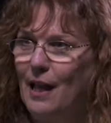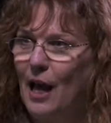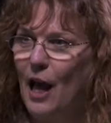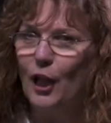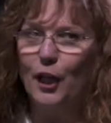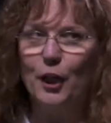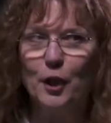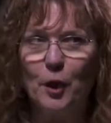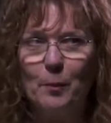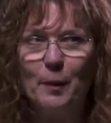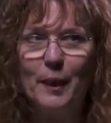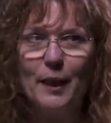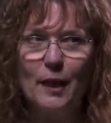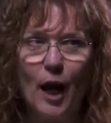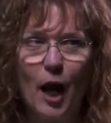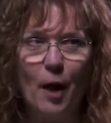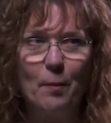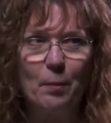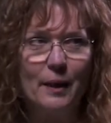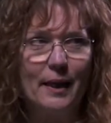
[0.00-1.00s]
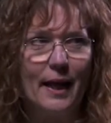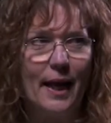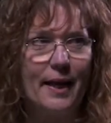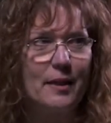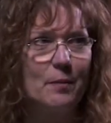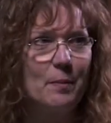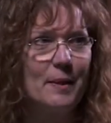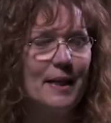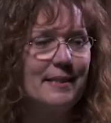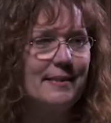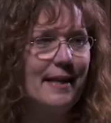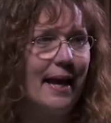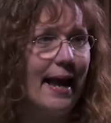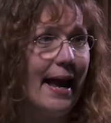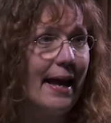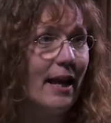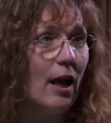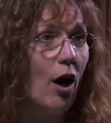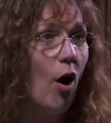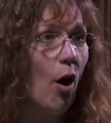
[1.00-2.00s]
a little bit complicated because I
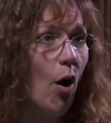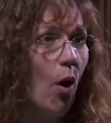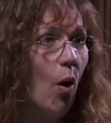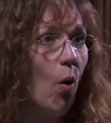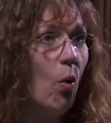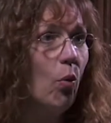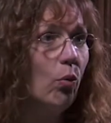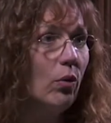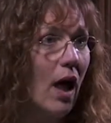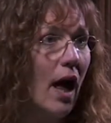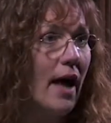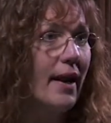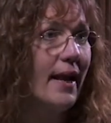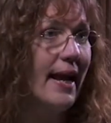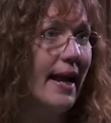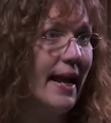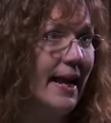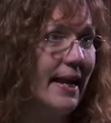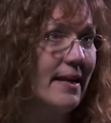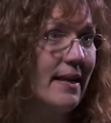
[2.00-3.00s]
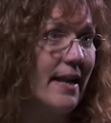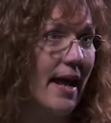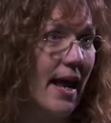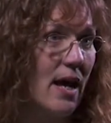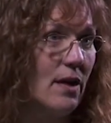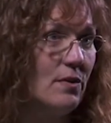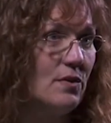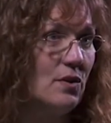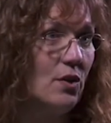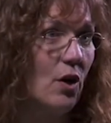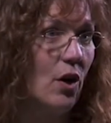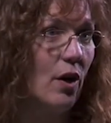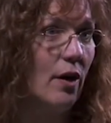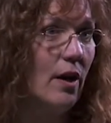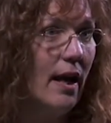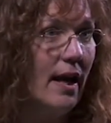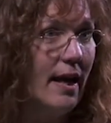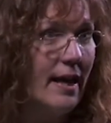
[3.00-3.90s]
had a whole lot of handouts or